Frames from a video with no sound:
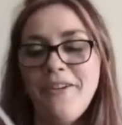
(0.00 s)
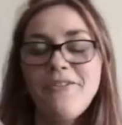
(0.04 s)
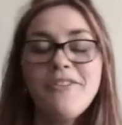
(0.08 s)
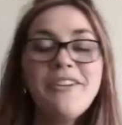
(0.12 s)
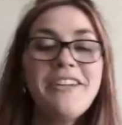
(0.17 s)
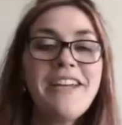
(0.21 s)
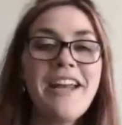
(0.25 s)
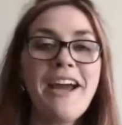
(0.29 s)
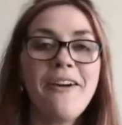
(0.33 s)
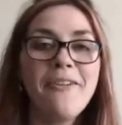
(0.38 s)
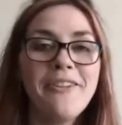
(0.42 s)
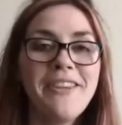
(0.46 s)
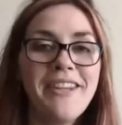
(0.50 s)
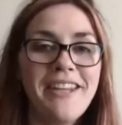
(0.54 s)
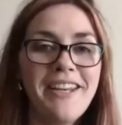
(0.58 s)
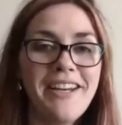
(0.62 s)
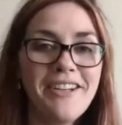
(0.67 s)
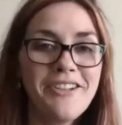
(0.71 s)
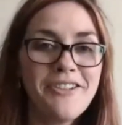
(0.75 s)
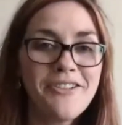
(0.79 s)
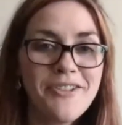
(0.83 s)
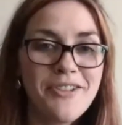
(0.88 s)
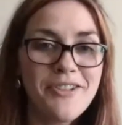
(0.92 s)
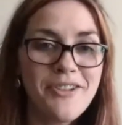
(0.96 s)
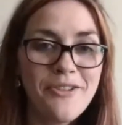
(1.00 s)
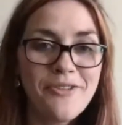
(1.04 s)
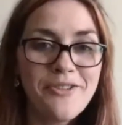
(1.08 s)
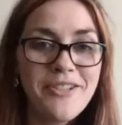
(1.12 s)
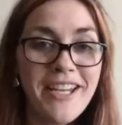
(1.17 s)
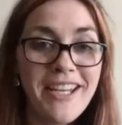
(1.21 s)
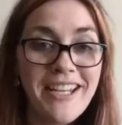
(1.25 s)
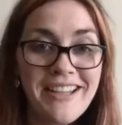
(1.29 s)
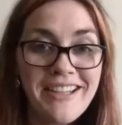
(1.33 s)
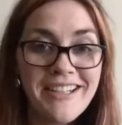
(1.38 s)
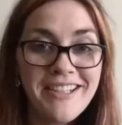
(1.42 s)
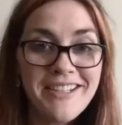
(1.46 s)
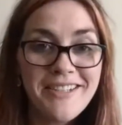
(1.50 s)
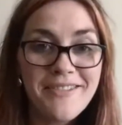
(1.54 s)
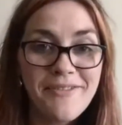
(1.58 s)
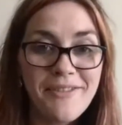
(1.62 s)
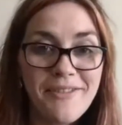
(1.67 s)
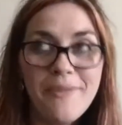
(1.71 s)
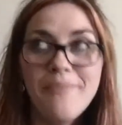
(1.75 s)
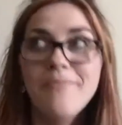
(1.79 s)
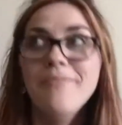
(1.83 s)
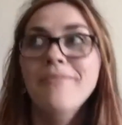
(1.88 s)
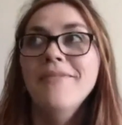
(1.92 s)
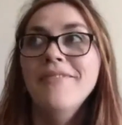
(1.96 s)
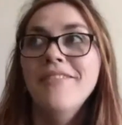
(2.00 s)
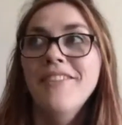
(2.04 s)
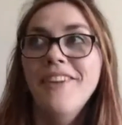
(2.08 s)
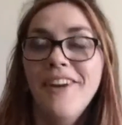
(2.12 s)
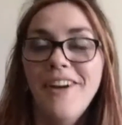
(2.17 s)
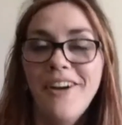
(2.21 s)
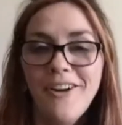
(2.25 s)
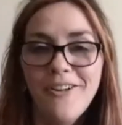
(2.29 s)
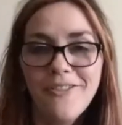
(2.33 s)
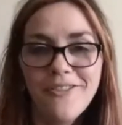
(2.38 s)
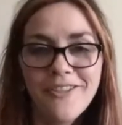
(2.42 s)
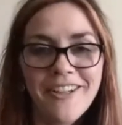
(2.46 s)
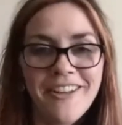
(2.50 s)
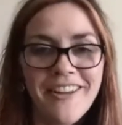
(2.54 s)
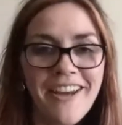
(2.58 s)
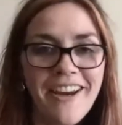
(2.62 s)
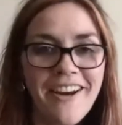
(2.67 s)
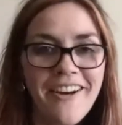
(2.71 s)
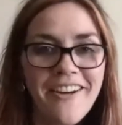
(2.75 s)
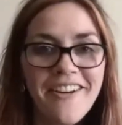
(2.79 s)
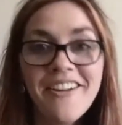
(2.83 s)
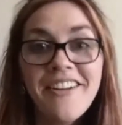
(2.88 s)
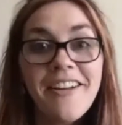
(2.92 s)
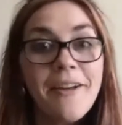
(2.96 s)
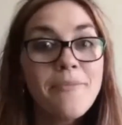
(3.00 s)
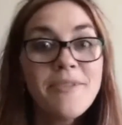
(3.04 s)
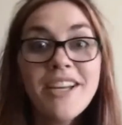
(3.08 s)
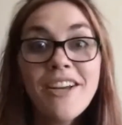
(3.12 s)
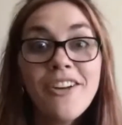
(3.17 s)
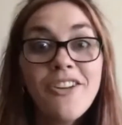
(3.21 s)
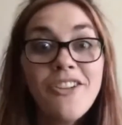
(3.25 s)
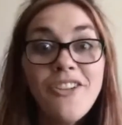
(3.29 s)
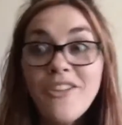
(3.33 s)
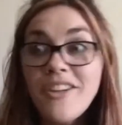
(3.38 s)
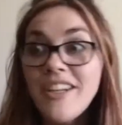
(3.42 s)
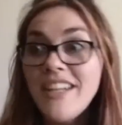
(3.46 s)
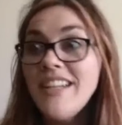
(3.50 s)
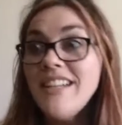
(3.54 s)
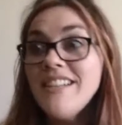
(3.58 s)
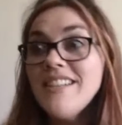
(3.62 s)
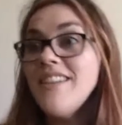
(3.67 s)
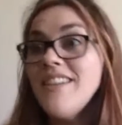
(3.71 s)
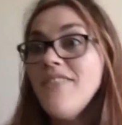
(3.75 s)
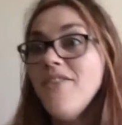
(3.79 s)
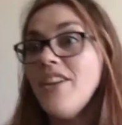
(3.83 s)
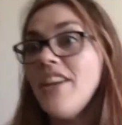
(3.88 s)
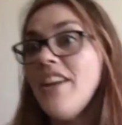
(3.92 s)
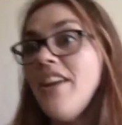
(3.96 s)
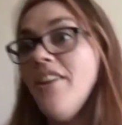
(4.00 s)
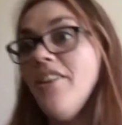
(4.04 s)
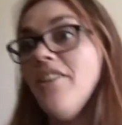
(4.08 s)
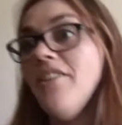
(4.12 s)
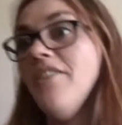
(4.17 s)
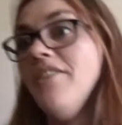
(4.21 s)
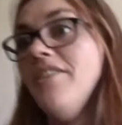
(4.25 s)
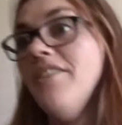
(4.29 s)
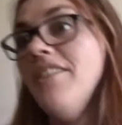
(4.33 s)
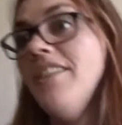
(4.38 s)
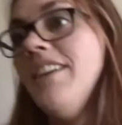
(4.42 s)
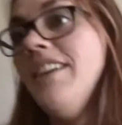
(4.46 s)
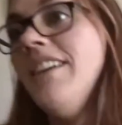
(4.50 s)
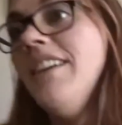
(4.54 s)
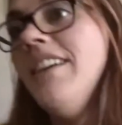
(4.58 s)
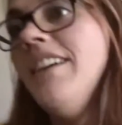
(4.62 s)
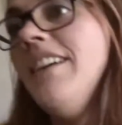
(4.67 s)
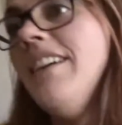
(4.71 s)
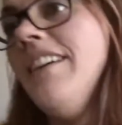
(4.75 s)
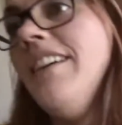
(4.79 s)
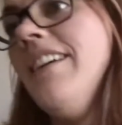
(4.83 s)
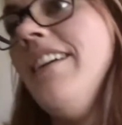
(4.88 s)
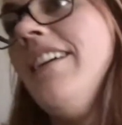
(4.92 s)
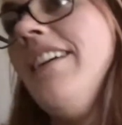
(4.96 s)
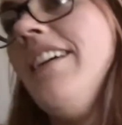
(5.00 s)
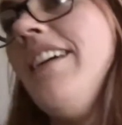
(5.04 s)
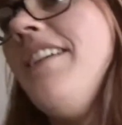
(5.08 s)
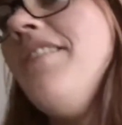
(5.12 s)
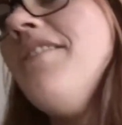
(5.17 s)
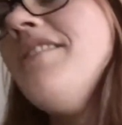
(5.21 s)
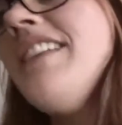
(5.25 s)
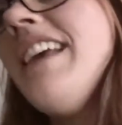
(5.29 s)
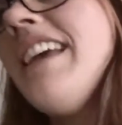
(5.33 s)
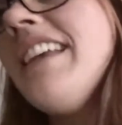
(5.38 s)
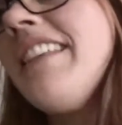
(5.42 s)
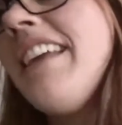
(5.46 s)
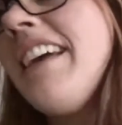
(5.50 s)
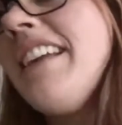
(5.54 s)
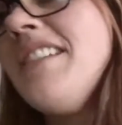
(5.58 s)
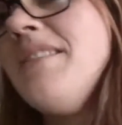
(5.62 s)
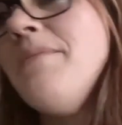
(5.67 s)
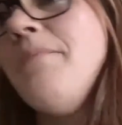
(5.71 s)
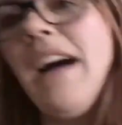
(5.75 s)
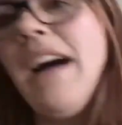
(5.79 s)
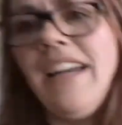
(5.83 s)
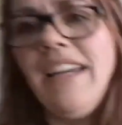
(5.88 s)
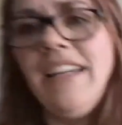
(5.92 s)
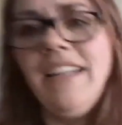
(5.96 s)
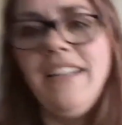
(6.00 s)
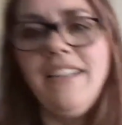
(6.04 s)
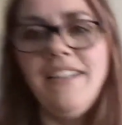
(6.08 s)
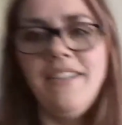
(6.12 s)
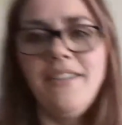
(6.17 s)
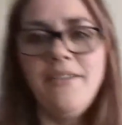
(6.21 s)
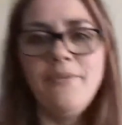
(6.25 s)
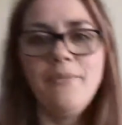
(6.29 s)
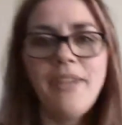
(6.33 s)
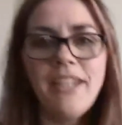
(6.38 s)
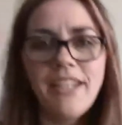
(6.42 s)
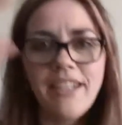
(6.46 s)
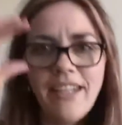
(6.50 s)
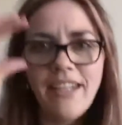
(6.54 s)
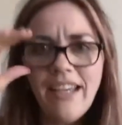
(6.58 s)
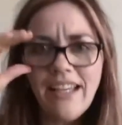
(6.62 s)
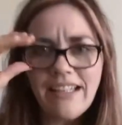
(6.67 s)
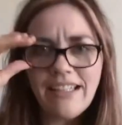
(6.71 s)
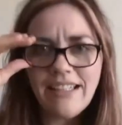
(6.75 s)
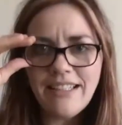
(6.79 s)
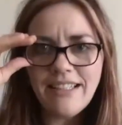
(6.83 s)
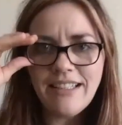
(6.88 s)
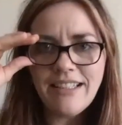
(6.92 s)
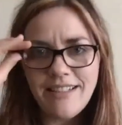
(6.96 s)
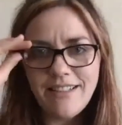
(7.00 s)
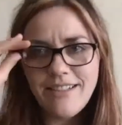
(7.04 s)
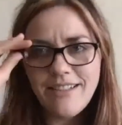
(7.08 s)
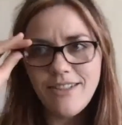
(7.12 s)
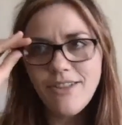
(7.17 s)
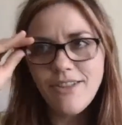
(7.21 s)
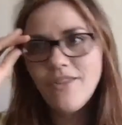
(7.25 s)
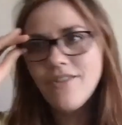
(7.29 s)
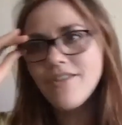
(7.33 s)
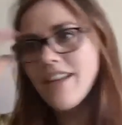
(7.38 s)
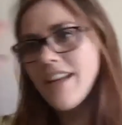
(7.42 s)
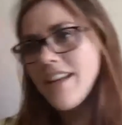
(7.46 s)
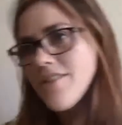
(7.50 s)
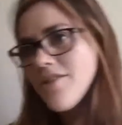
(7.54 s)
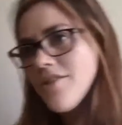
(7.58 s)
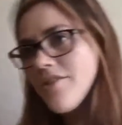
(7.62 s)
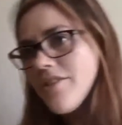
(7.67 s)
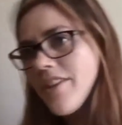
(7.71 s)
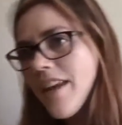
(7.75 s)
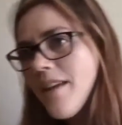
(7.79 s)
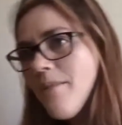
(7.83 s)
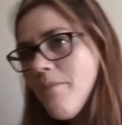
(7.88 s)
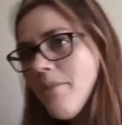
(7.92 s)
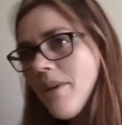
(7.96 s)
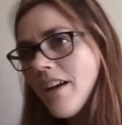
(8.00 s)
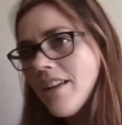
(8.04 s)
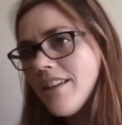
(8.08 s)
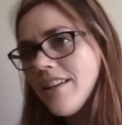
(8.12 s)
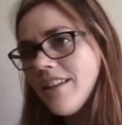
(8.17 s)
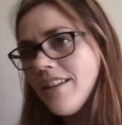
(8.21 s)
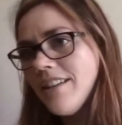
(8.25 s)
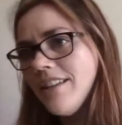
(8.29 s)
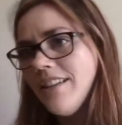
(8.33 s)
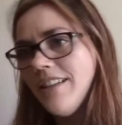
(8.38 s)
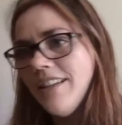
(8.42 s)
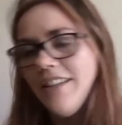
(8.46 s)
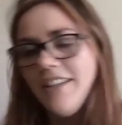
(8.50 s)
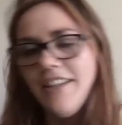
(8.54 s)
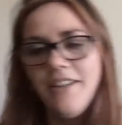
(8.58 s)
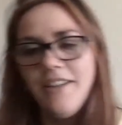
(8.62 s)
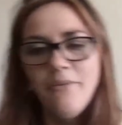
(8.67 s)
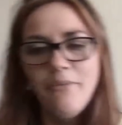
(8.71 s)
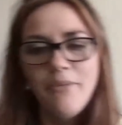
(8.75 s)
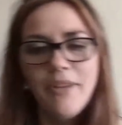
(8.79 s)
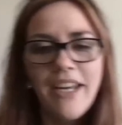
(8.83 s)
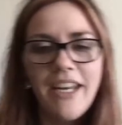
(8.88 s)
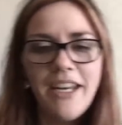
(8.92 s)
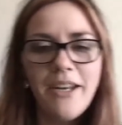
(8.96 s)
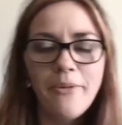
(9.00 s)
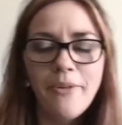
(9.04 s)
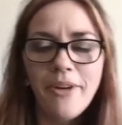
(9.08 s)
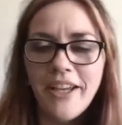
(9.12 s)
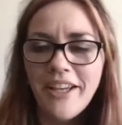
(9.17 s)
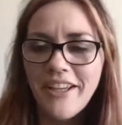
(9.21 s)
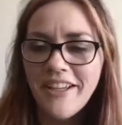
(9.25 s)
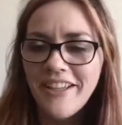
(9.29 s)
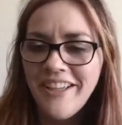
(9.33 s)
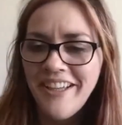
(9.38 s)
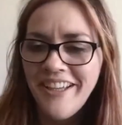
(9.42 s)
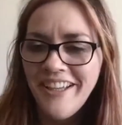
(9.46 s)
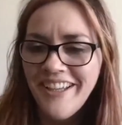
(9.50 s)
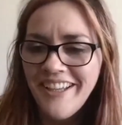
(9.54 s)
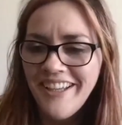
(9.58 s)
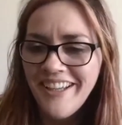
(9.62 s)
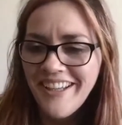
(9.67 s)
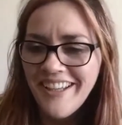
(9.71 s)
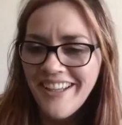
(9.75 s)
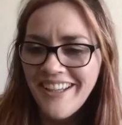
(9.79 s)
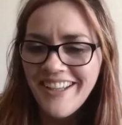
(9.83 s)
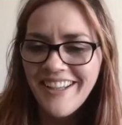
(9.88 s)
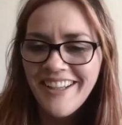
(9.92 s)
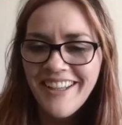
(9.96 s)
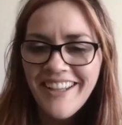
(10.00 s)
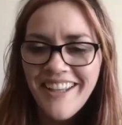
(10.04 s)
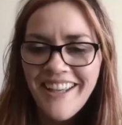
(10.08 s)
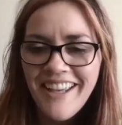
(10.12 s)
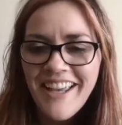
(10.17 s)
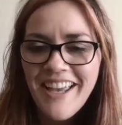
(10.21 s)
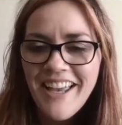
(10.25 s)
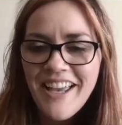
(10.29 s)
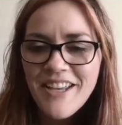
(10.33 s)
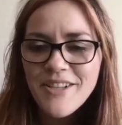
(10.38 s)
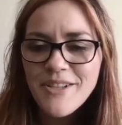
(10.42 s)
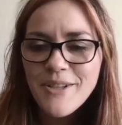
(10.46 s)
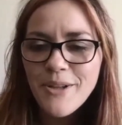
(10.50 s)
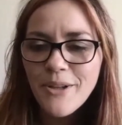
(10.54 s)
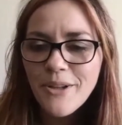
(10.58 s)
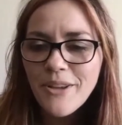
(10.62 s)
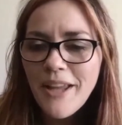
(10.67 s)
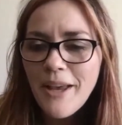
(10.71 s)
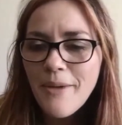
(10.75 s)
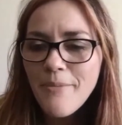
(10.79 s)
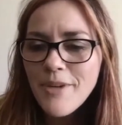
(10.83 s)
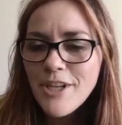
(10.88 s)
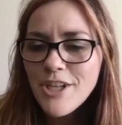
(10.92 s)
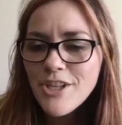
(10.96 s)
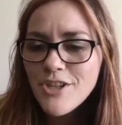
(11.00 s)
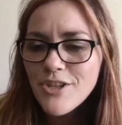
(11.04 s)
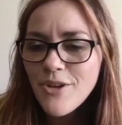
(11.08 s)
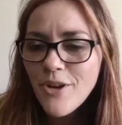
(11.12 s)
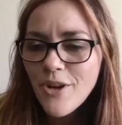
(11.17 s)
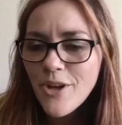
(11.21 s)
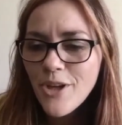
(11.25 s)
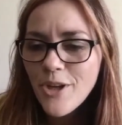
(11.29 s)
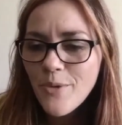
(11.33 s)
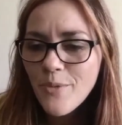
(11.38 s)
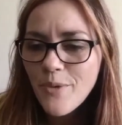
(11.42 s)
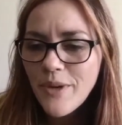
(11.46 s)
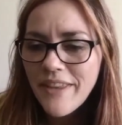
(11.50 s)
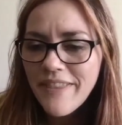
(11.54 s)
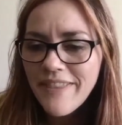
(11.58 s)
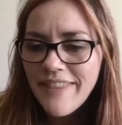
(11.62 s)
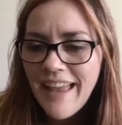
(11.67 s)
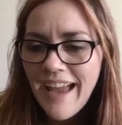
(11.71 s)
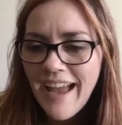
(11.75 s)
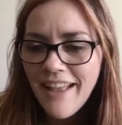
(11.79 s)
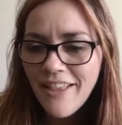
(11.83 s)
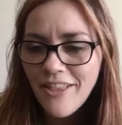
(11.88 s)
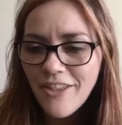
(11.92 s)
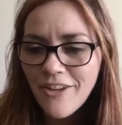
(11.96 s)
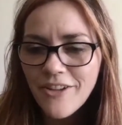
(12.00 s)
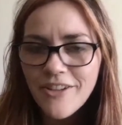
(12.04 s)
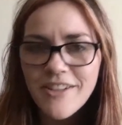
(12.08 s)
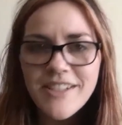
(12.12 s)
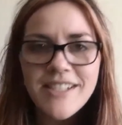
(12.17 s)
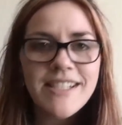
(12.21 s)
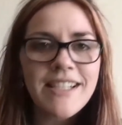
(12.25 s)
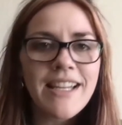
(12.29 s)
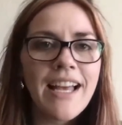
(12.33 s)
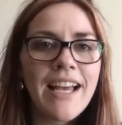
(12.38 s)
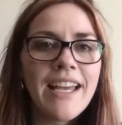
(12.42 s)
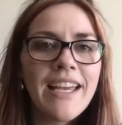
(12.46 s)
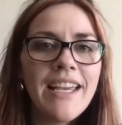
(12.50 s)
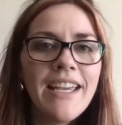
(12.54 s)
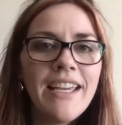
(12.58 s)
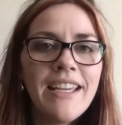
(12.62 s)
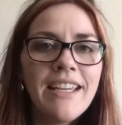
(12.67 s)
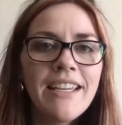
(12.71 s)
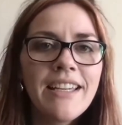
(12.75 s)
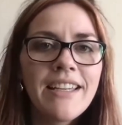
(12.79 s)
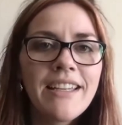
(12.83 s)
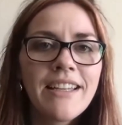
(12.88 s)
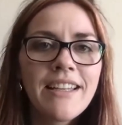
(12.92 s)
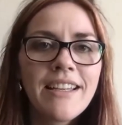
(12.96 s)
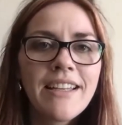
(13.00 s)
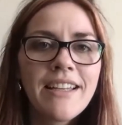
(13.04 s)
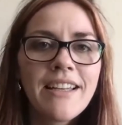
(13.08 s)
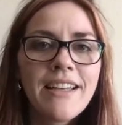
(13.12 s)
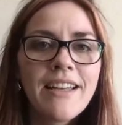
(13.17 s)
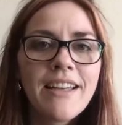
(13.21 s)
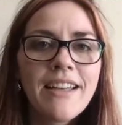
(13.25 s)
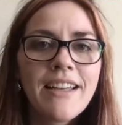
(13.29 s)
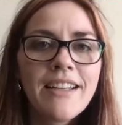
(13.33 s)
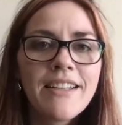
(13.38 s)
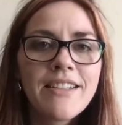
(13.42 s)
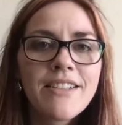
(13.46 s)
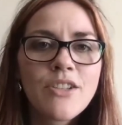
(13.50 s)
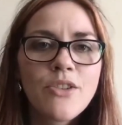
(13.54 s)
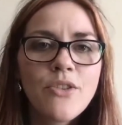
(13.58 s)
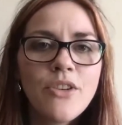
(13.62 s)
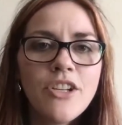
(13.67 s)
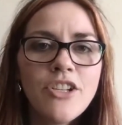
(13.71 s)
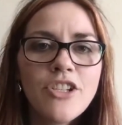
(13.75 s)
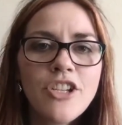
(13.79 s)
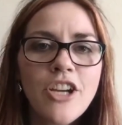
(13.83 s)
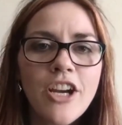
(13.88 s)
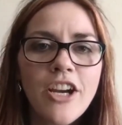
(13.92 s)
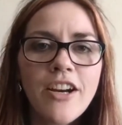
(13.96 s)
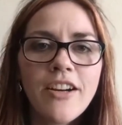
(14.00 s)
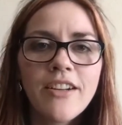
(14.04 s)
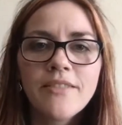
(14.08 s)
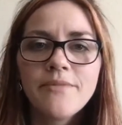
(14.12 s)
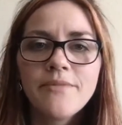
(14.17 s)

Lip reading: now and then I'll just go take this from over there. I'm telling you, he doesn't even know. He's like, that's mine. I'm like, yeah, it's yours. It has your name on it. But anyway, so let me show you what that looks like. Screen share.